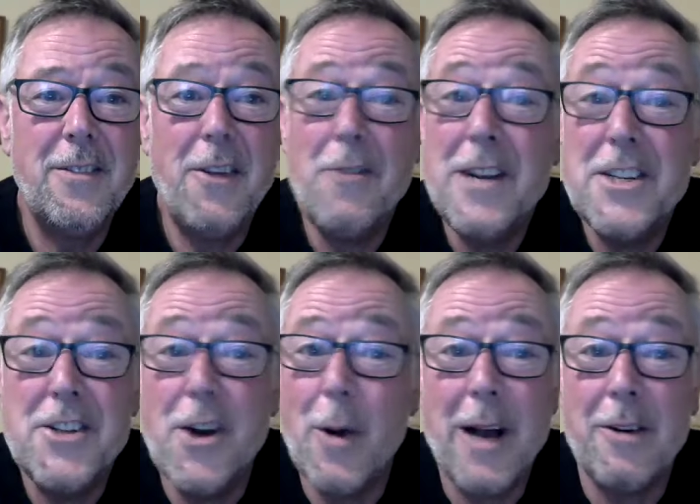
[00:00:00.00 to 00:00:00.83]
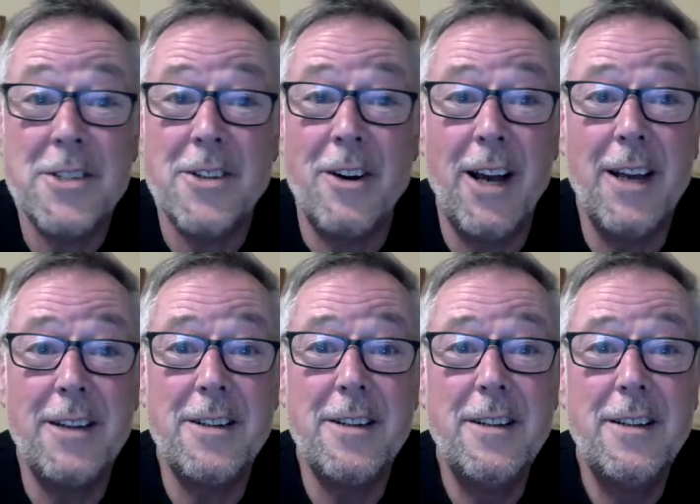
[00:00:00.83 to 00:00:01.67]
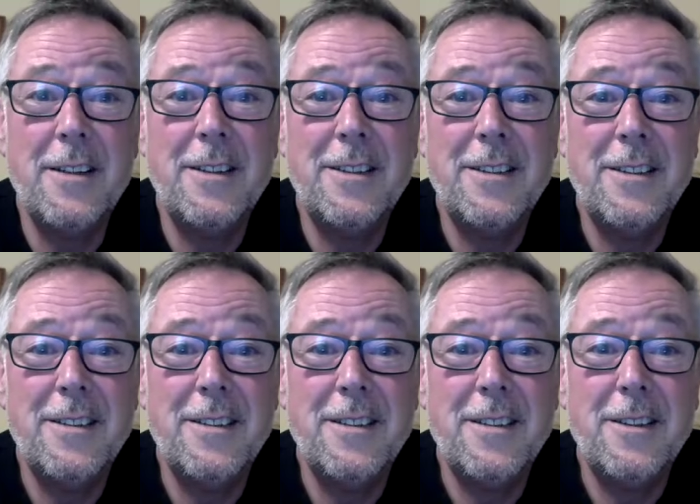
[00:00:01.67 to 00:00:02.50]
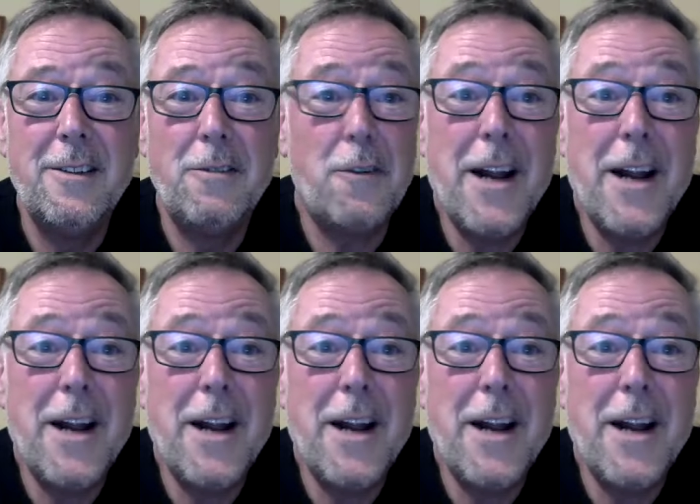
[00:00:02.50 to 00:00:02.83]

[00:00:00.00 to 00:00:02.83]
There is no outside for